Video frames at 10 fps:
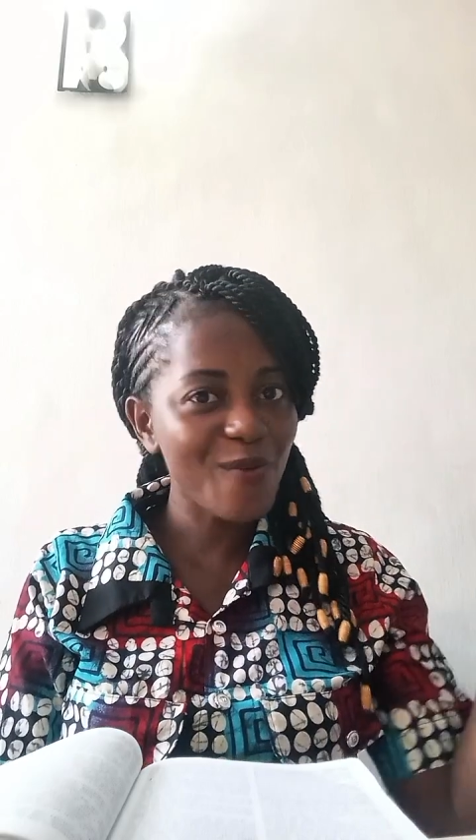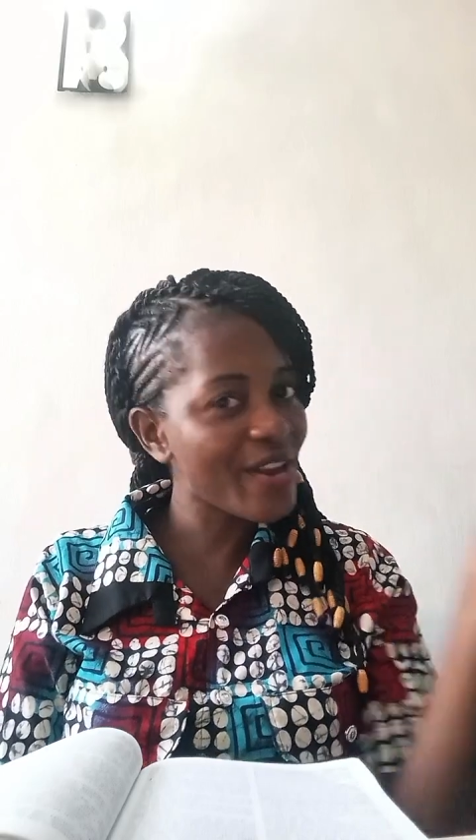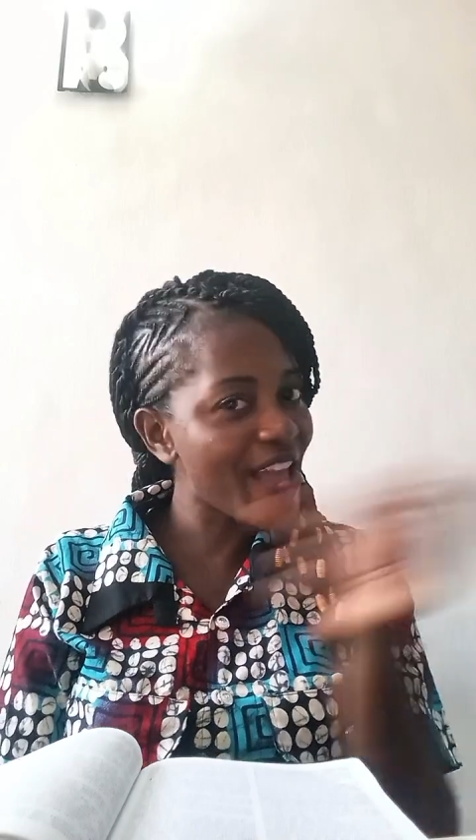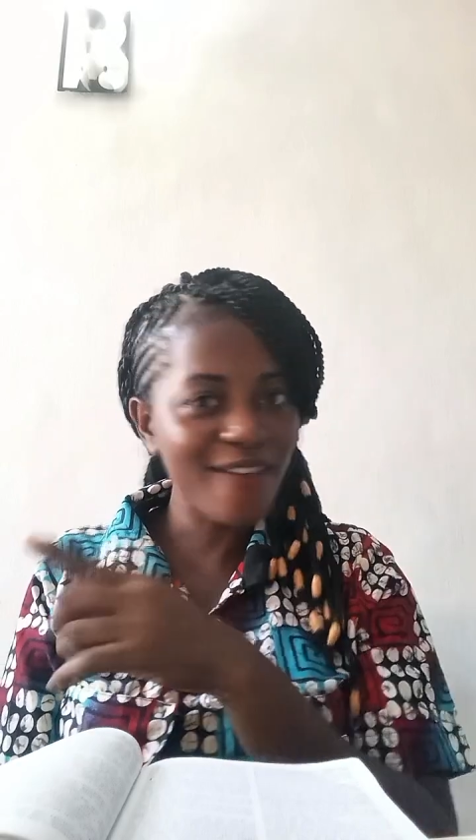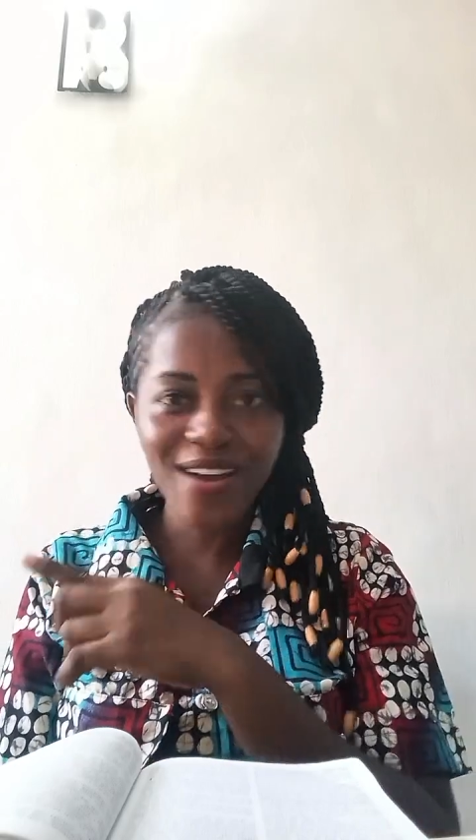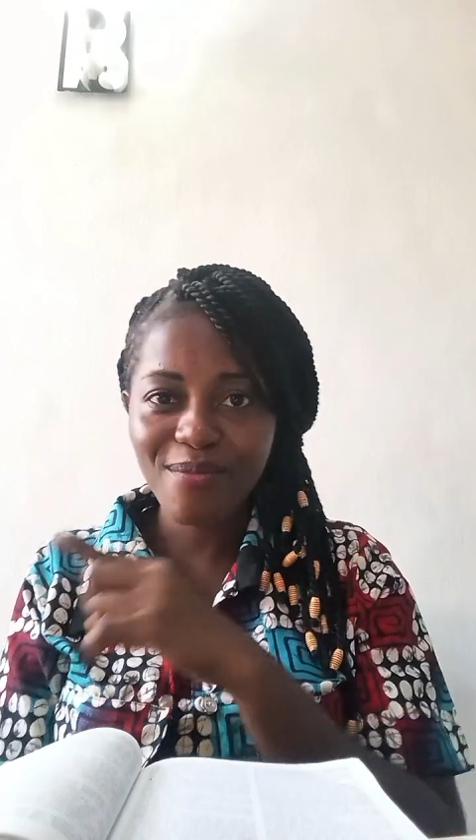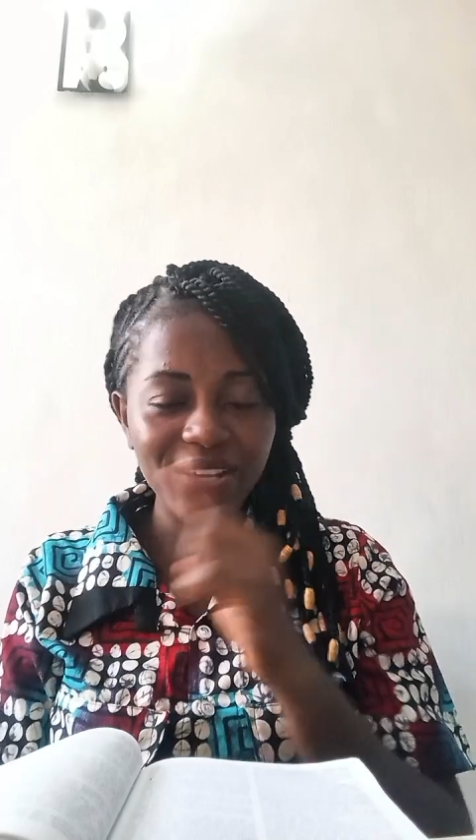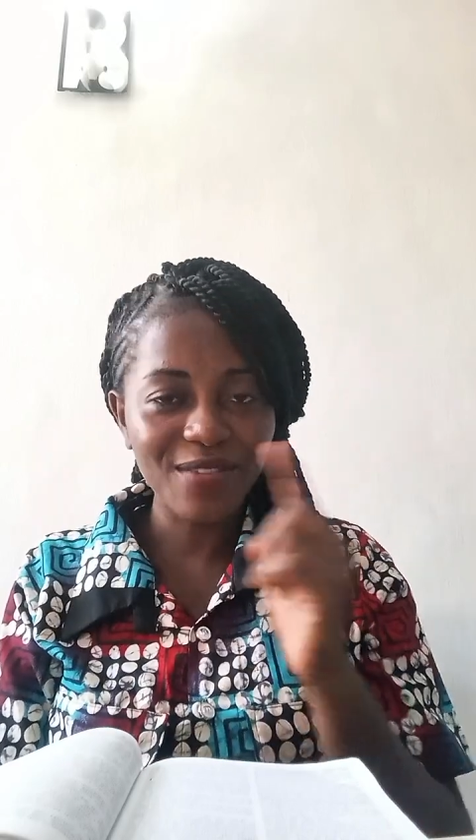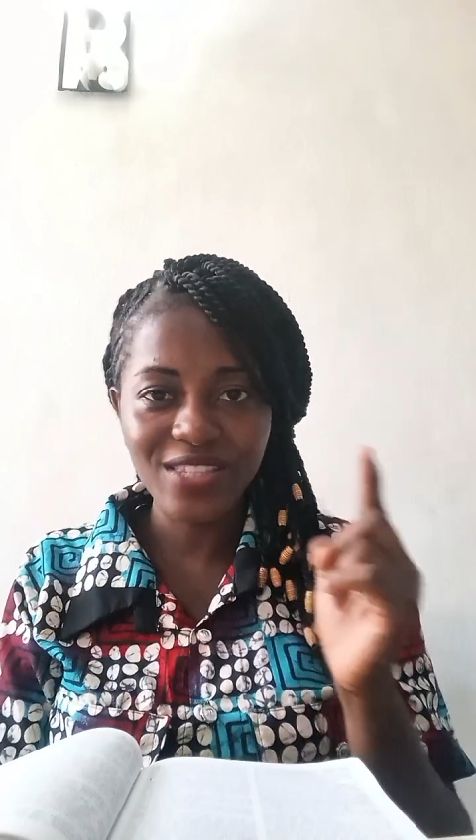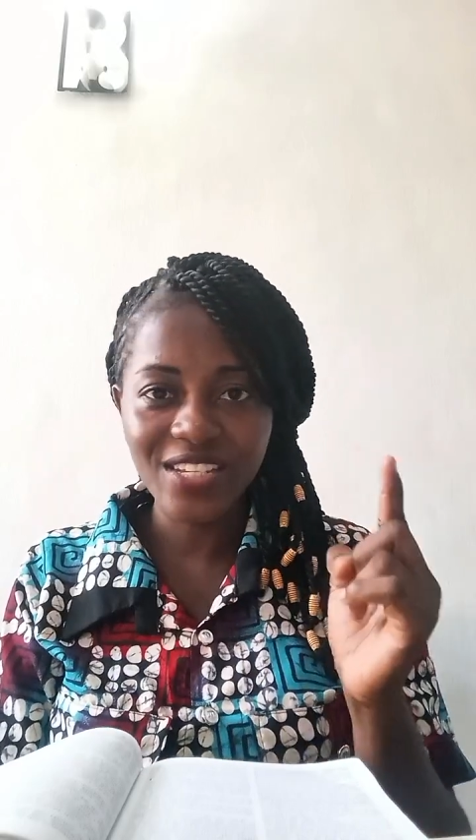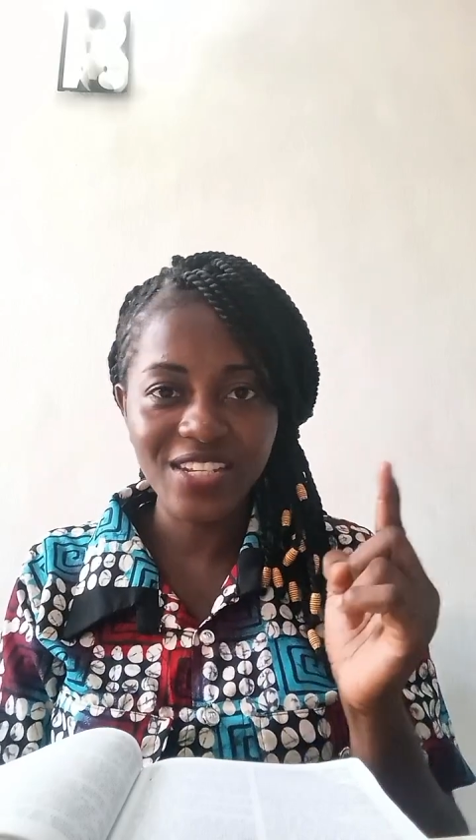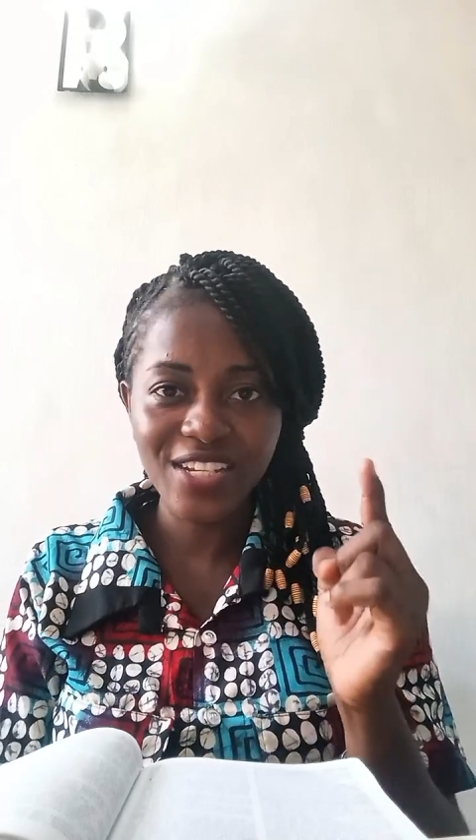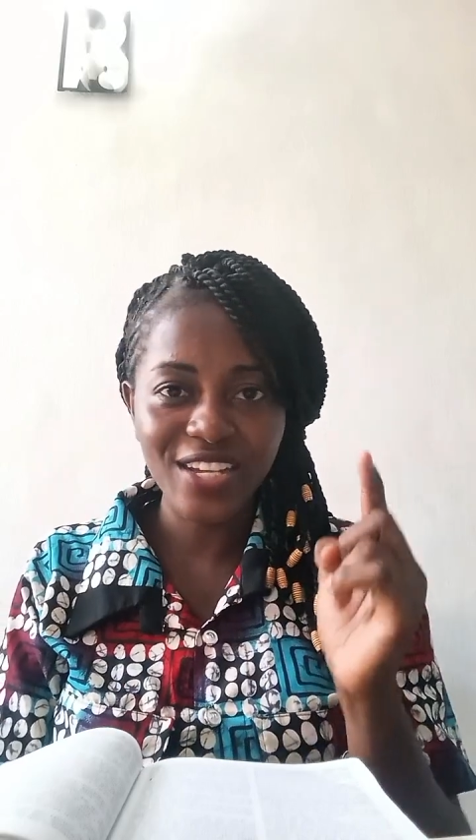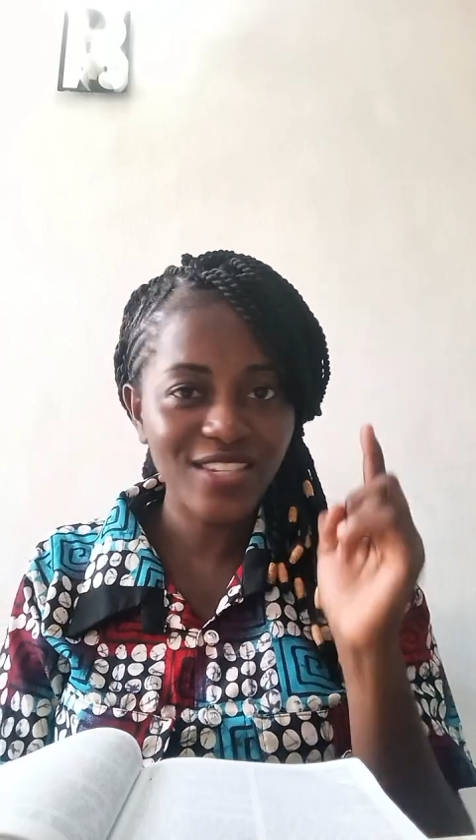will ever be the teacher.